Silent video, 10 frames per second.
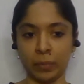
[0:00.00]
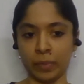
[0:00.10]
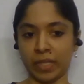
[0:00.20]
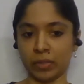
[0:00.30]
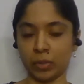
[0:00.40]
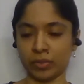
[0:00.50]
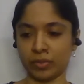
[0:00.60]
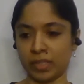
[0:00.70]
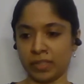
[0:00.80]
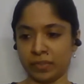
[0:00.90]
Yeah, I got
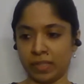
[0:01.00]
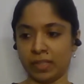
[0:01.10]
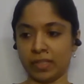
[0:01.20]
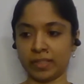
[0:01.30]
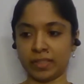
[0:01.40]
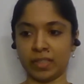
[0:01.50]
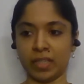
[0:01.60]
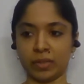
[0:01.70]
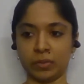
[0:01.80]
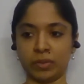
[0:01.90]
really felt like
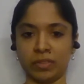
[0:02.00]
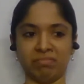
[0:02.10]
I could